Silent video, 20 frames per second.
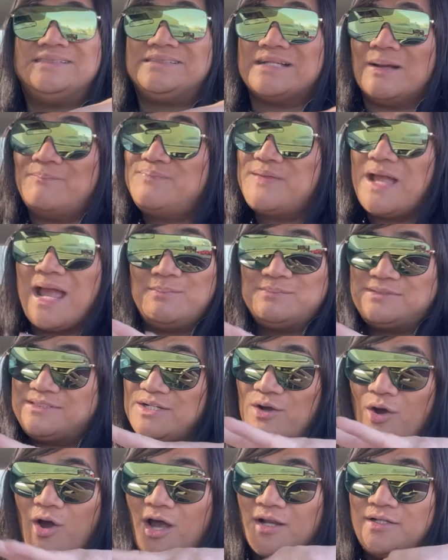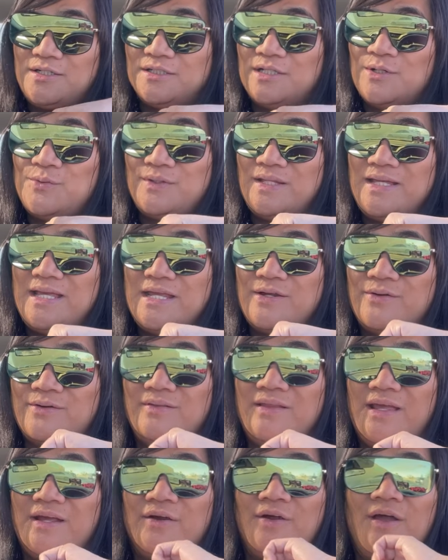sometimes the odd clothing here
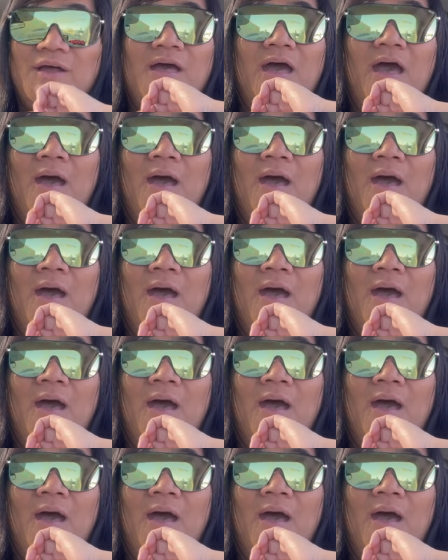and there.